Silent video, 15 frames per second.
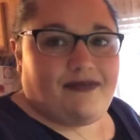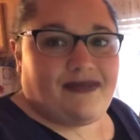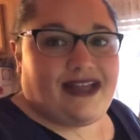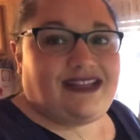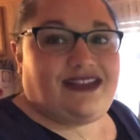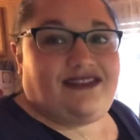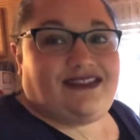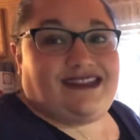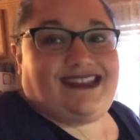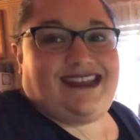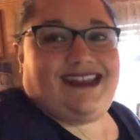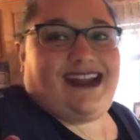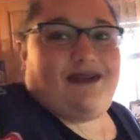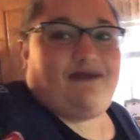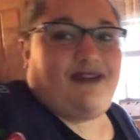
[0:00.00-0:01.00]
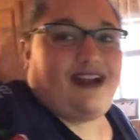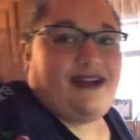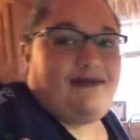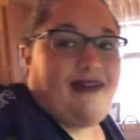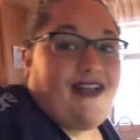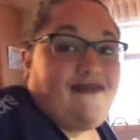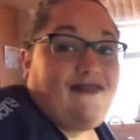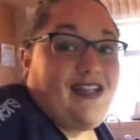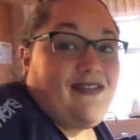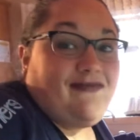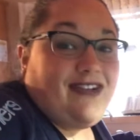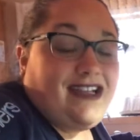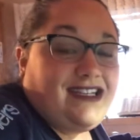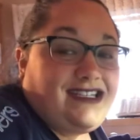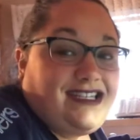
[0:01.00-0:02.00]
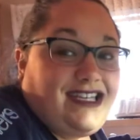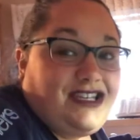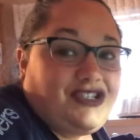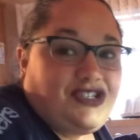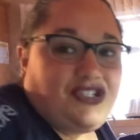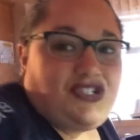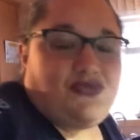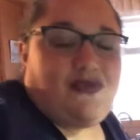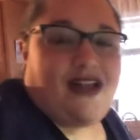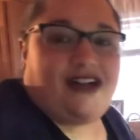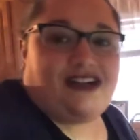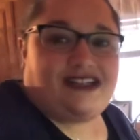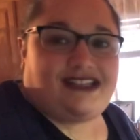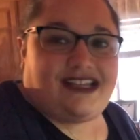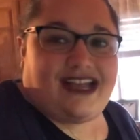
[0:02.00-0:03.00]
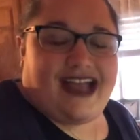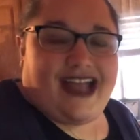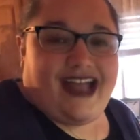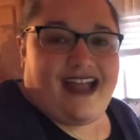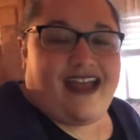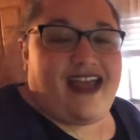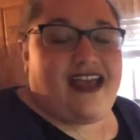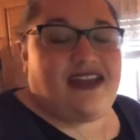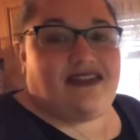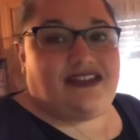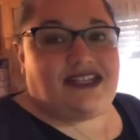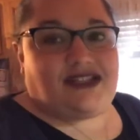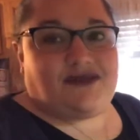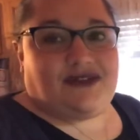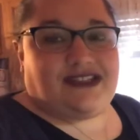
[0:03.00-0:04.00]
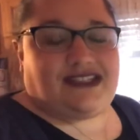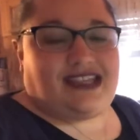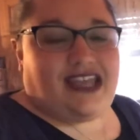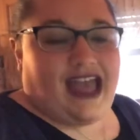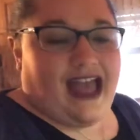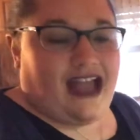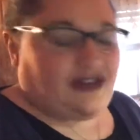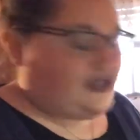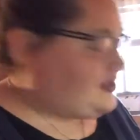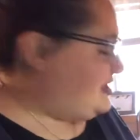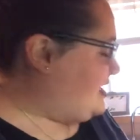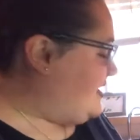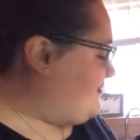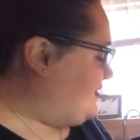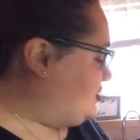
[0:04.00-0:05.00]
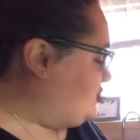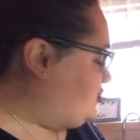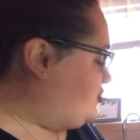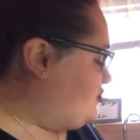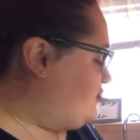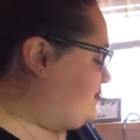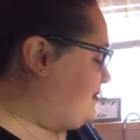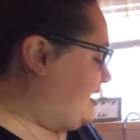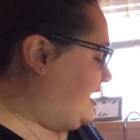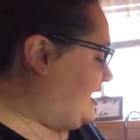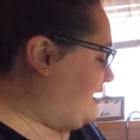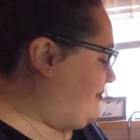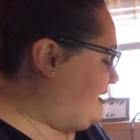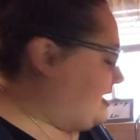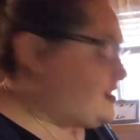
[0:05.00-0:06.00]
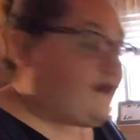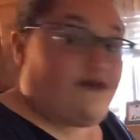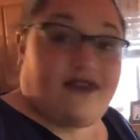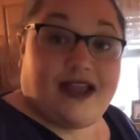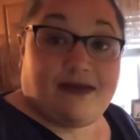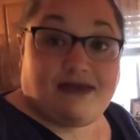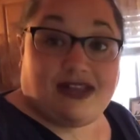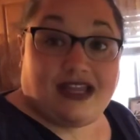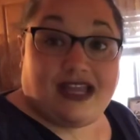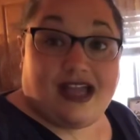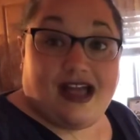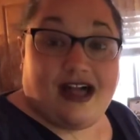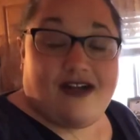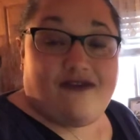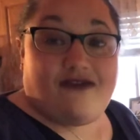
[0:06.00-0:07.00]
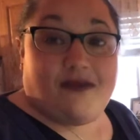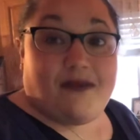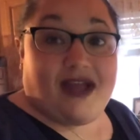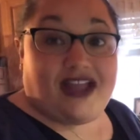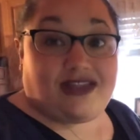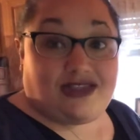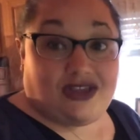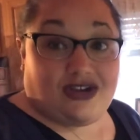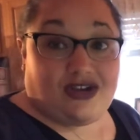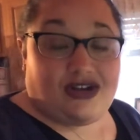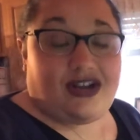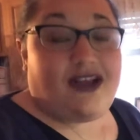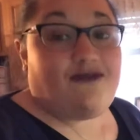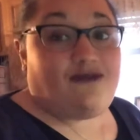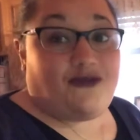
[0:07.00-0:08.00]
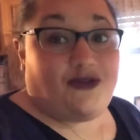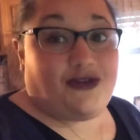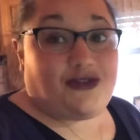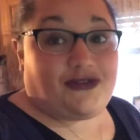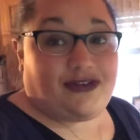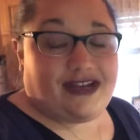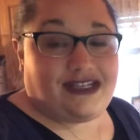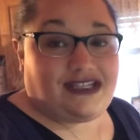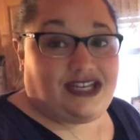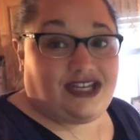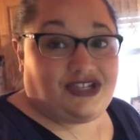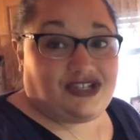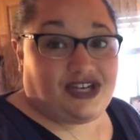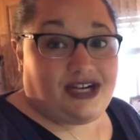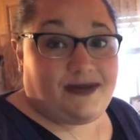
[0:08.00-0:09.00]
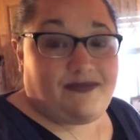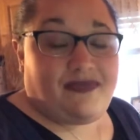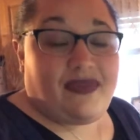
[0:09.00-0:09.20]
you can see that I'm wearing my favorite teacher sweater today. This was actually given to me by the family of my 3rd and 4th grade teacher,